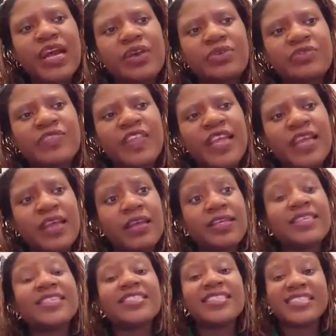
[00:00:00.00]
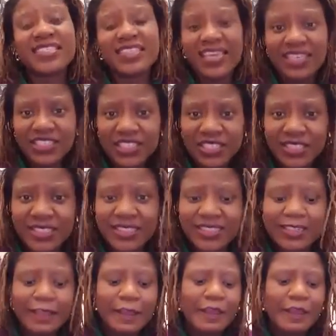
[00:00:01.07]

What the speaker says: out there his intentions,